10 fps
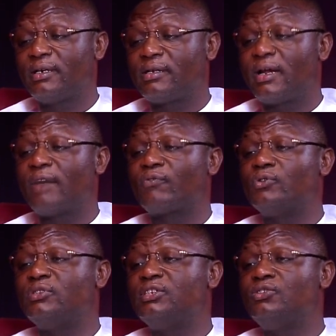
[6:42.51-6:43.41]
that have
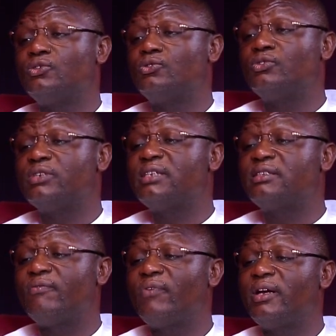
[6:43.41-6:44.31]
continued to raise
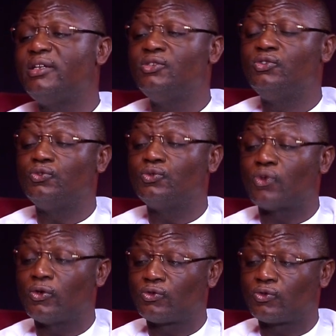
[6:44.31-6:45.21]
the very issues
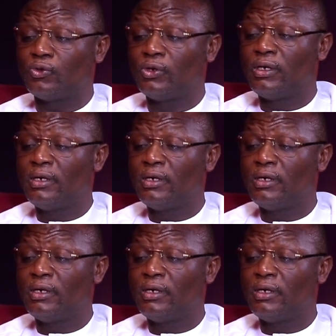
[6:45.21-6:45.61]
also